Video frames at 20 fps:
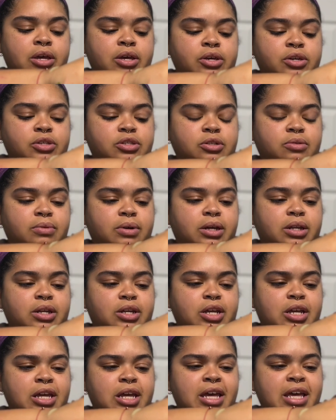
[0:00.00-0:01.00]
So we're
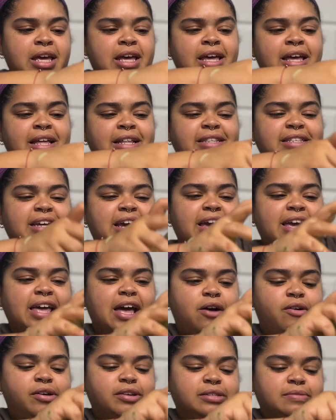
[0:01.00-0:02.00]
gonna take
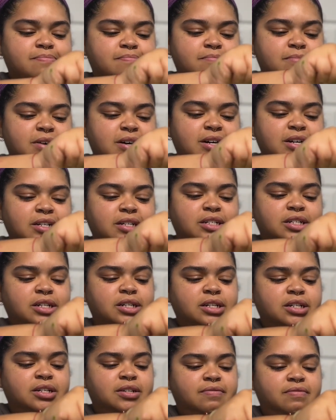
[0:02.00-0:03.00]
out as much
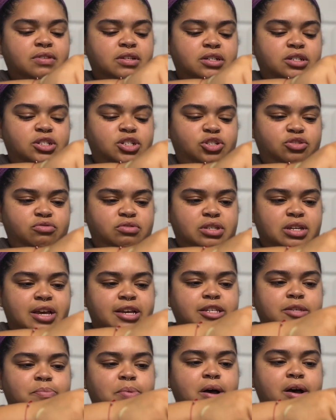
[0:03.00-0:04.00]
of the juice
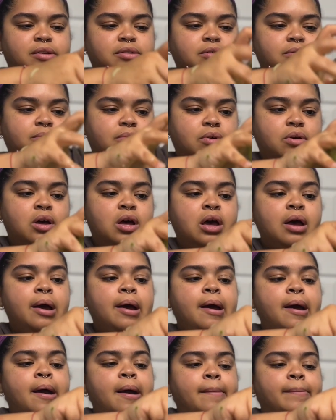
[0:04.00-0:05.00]
as possible,
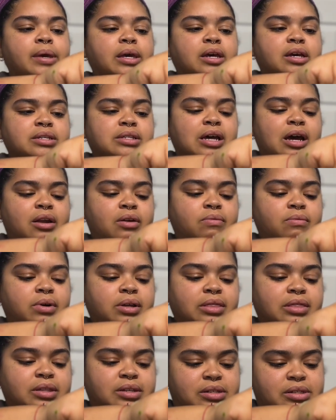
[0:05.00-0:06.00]
because I don't
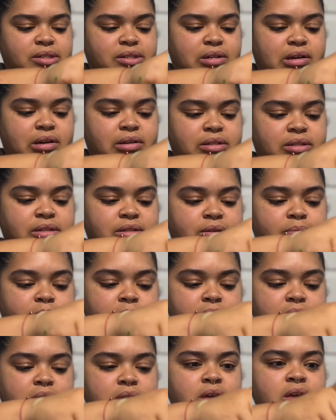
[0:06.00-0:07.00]
want this sauce to
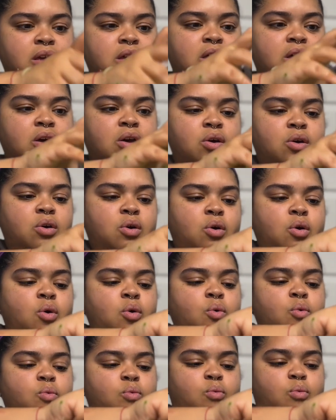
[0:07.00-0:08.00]
be
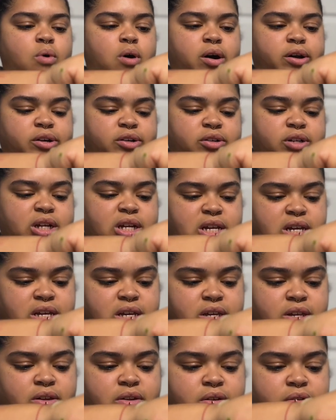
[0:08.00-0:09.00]
watery,
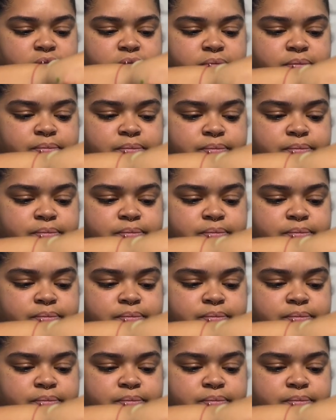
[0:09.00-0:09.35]
you know?